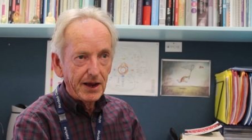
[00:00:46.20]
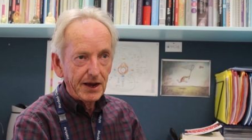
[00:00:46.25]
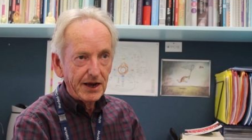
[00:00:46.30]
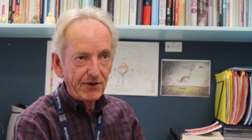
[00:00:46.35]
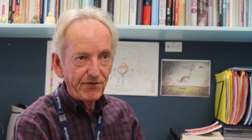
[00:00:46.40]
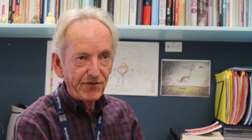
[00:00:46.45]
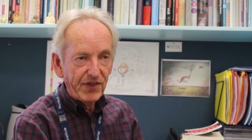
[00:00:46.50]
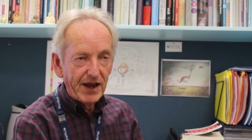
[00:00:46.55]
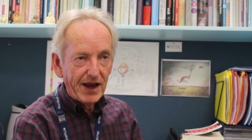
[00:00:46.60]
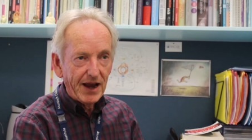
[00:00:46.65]

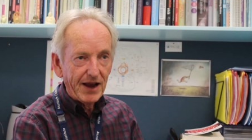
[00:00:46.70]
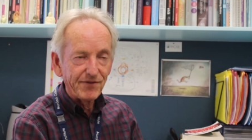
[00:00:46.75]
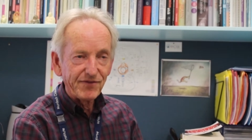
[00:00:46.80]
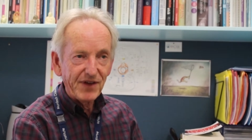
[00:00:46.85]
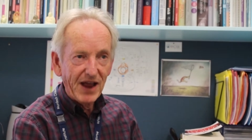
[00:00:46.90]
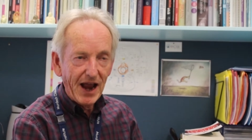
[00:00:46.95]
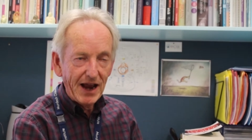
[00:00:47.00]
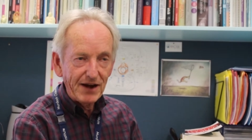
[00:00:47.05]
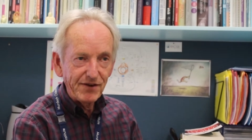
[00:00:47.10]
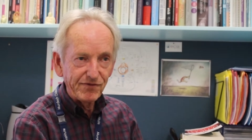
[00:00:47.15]
If they
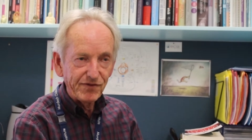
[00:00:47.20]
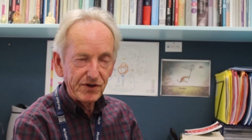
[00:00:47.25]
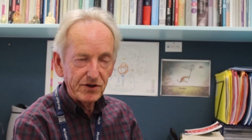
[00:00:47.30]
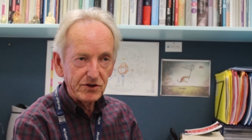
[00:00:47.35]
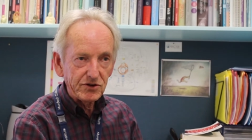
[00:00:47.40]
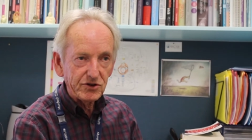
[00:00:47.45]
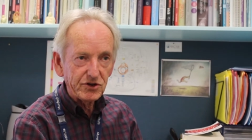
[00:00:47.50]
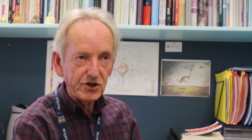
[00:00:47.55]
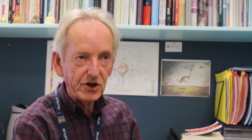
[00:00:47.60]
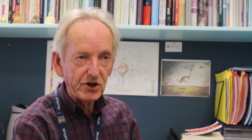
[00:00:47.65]
have
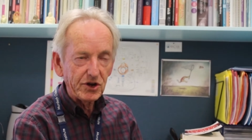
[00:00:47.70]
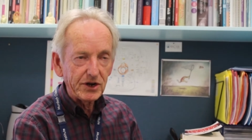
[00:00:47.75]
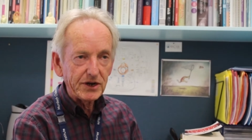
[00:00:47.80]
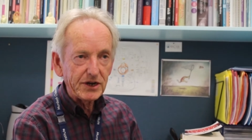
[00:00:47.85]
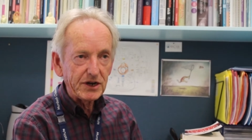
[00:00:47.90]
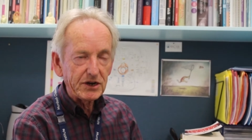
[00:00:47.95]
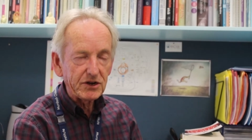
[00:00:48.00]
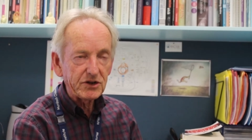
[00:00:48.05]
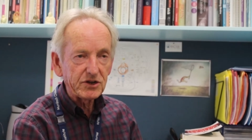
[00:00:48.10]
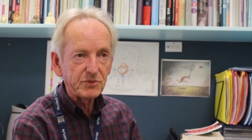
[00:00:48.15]
adverse
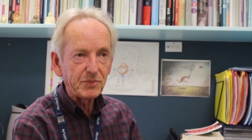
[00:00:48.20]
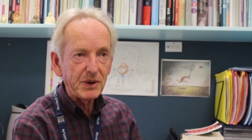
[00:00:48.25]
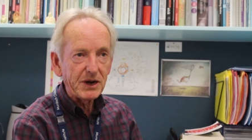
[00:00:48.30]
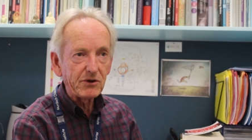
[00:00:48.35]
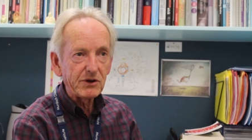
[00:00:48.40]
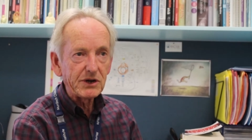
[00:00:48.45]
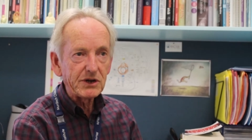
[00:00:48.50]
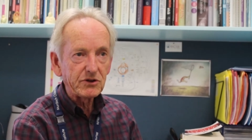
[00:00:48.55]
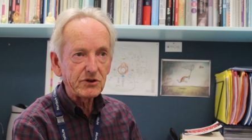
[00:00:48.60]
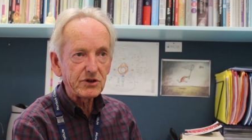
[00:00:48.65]
early
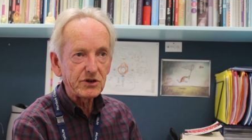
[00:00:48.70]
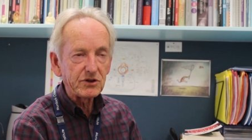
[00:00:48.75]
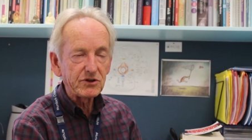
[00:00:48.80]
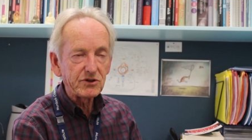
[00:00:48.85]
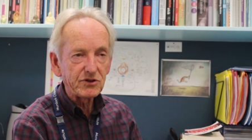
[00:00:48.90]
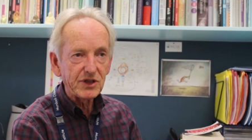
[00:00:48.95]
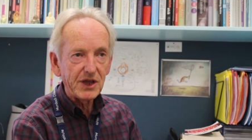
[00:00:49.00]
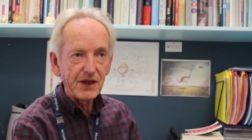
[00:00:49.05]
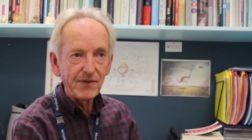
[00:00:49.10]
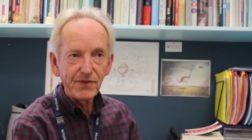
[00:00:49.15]

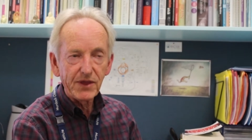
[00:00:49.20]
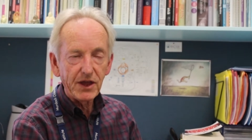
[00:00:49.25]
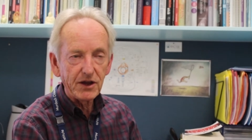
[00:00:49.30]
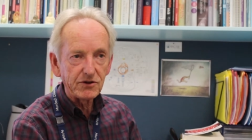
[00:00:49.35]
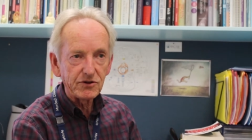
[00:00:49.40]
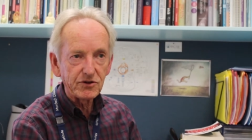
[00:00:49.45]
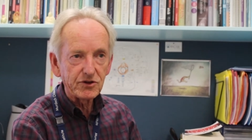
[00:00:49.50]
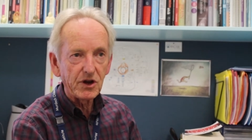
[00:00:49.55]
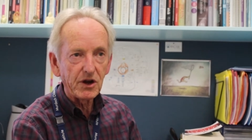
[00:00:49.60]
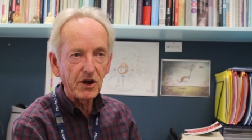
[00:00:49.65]
experiences, then
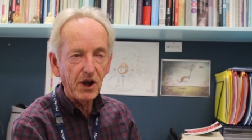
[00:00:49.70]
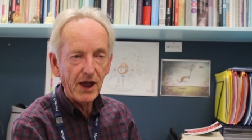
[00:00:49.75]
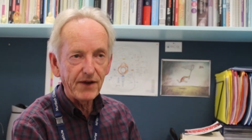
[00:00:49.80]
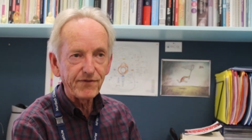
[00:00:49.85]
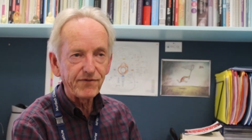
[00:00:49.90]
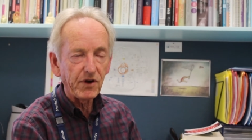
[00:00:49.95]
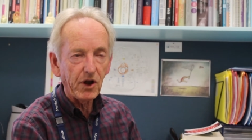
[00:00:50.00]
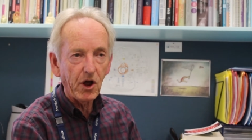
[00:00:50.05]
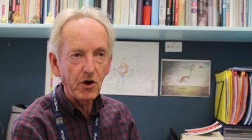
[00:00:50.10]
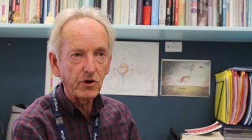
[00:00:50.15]
those
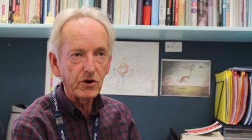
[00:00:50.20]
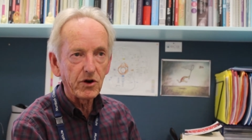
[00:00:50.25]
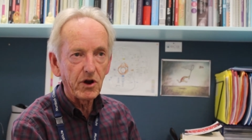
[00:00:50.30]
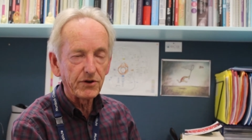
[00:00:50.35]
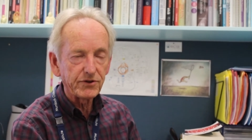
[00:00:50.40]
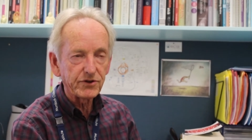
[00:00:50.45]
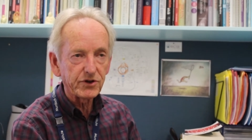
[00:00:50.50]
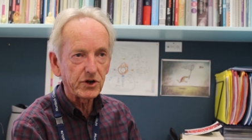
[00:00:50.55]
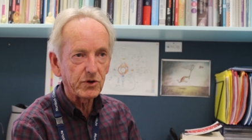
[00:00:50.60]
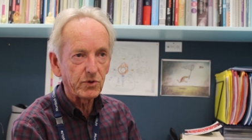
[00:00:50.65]
lifelong
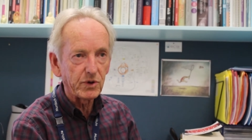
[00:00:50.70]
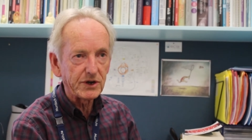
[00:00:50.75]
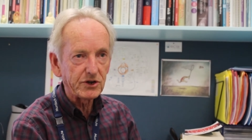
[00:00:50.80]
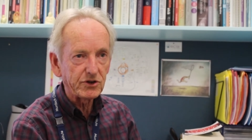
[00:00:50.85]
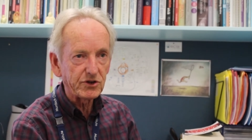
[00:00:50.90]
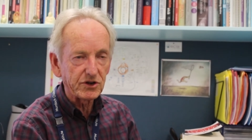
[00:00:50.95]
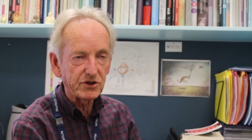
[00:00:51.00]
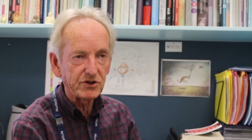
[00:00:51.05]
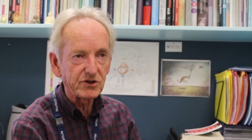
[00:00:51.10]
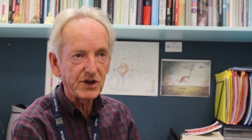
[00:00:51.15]

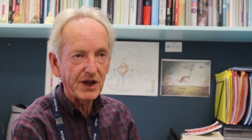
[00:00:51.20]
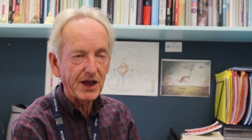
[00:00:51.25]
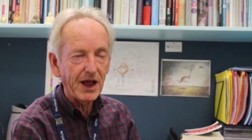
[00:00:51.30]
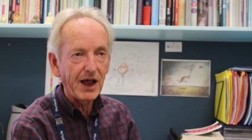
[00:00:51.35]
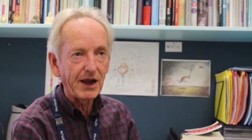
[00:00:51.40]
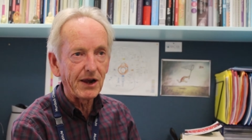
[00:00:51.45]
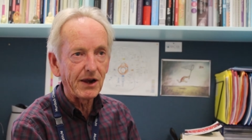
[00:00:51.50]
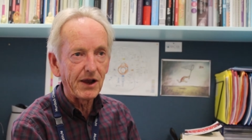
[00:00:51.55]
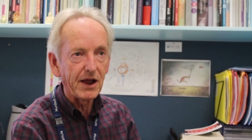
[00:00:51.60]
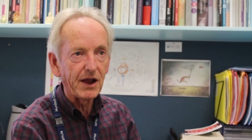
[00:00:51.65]
consequences
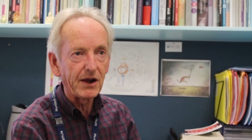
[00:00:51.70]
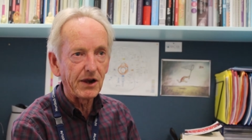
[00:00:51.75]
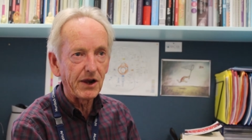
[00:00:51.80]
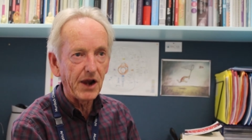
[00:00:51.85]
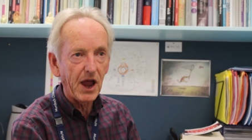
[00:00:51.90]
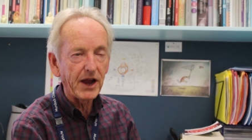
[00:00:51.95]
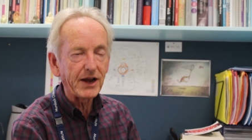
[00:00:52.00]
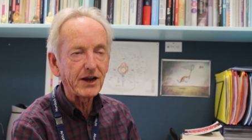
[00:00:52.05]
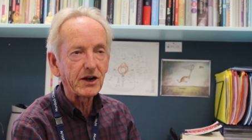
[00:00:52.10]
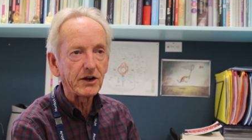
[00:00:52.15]
are
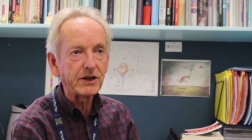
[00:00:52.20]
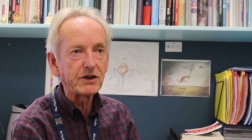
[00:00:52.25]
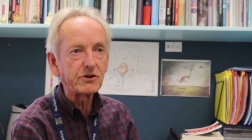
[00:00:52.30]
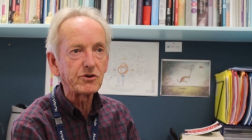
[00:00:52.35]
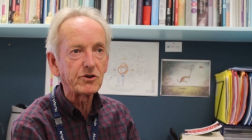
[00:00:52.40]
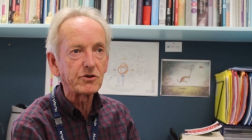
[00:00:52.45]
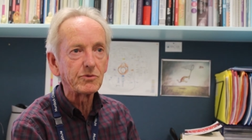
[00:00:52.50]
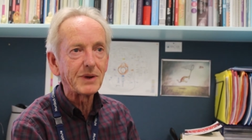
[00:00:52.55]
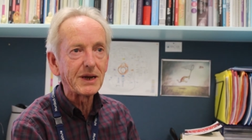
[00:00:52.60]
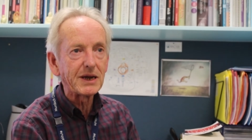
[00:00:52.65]
likely
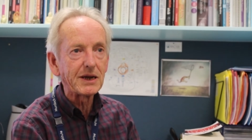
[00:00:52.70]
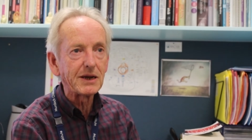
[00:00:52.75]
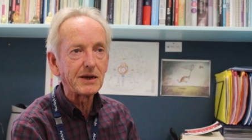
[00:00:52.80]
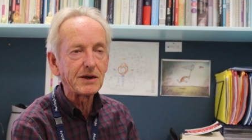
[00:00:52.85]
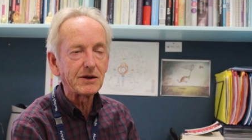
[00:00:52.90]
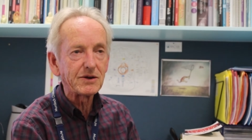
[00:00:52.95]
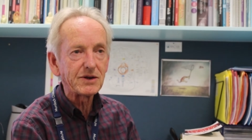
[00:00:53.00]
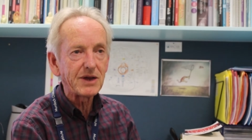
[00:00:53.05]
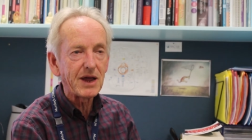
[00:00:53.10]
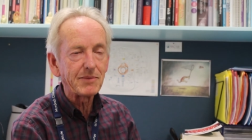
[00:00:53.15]
to be
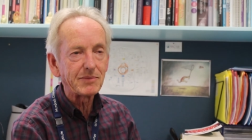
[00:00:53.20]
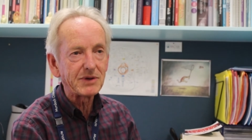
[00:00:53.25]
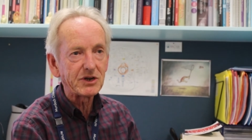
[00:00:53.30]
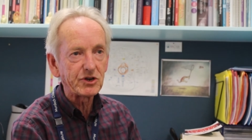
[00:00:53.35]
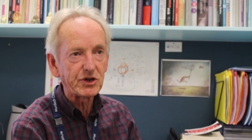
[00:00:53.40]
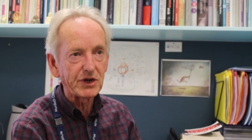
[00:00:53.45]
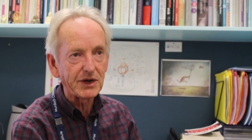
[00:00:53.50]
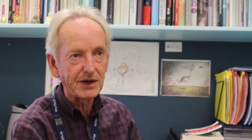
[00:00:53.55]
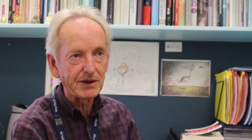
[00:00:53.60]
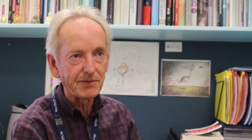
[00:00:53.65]

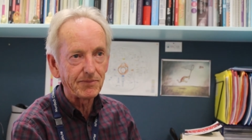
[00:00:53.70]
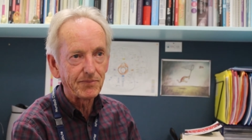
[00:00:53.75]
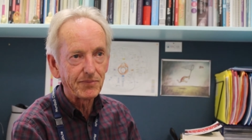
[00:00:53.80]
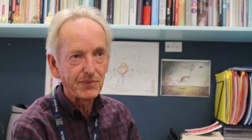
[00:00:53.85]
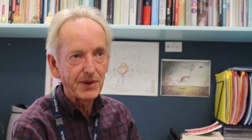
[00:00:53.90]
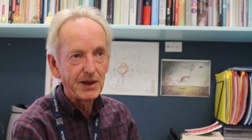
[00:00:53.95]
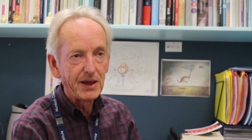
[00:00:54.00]
damaging.